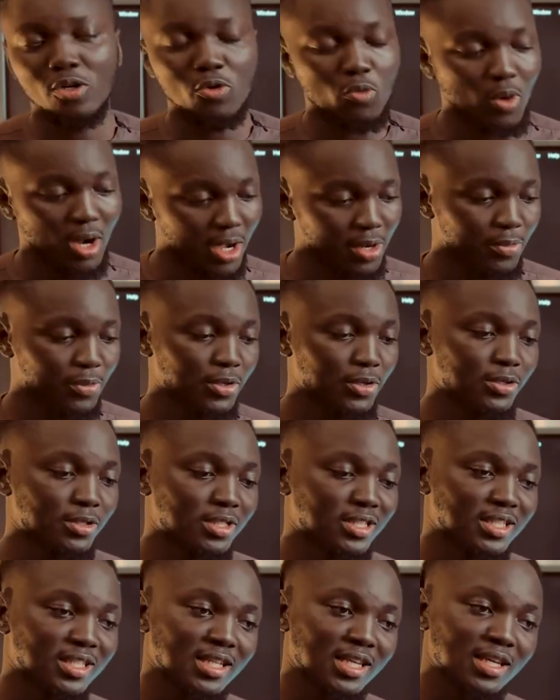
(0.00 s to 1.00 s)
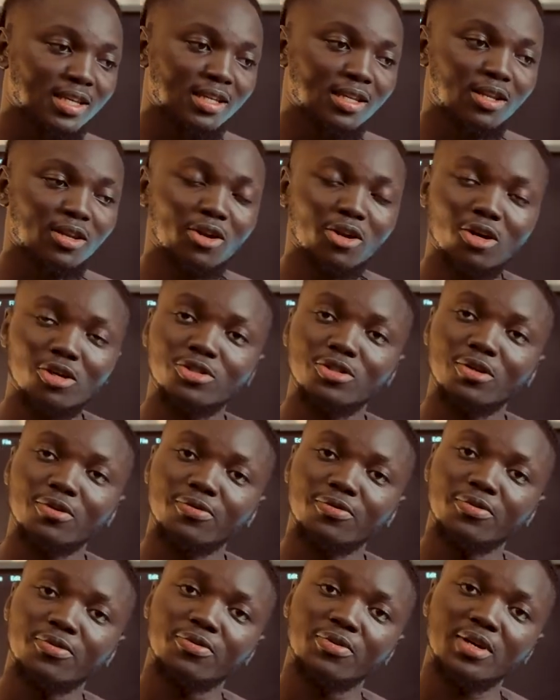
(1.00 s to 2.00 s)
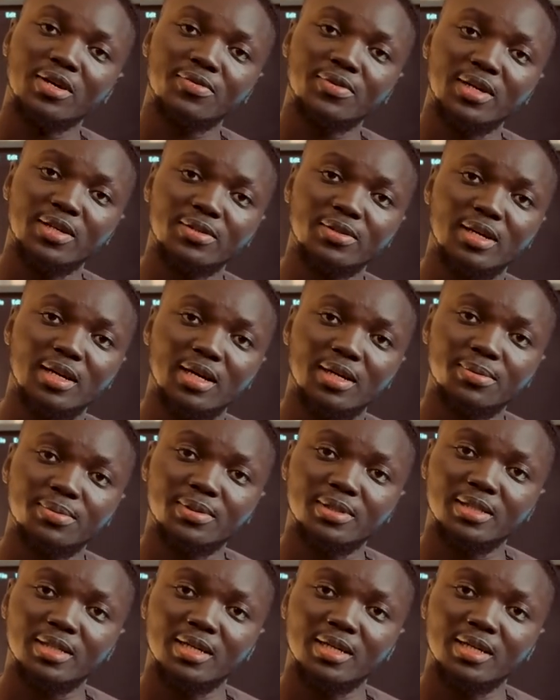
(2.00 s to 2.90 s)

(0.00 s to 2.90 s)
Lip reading: Why will you see a lot of fair value gaps